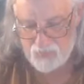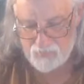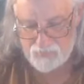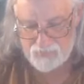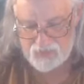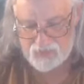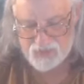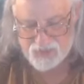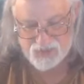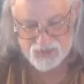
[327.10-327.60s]

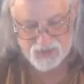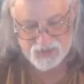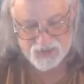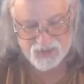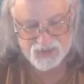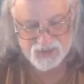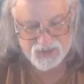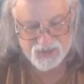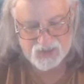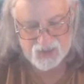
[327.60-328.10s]
means to
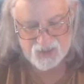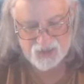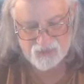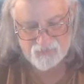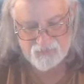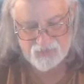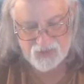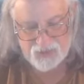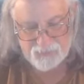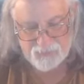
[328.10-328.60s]

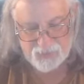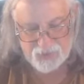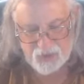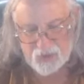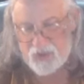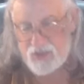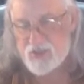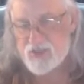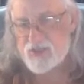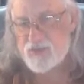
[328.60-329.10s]
instinctively
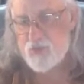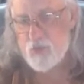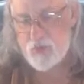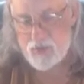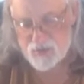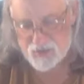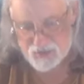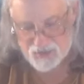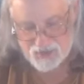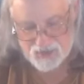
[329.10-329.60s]
place
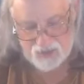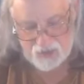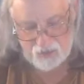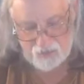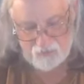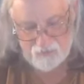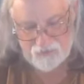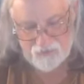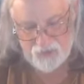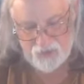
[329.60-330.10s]

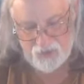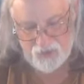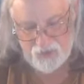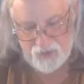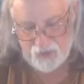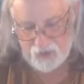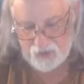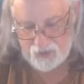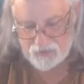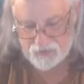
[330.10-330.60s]
oneself
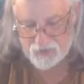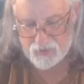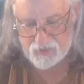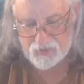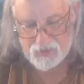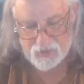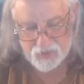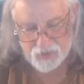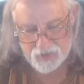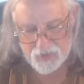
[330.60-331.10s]
under
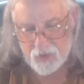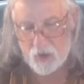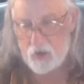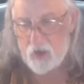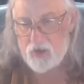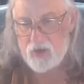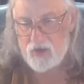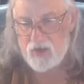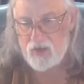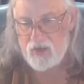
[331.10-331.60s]
the
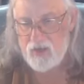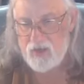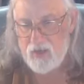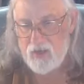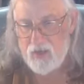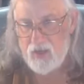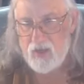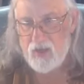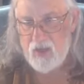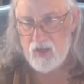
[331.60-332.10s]
authority
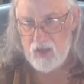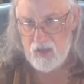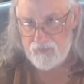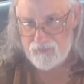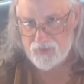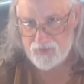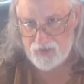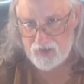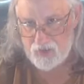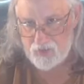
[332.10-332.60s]

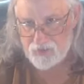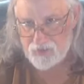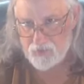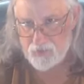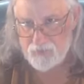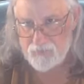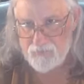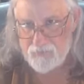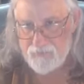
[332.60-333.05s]
of another.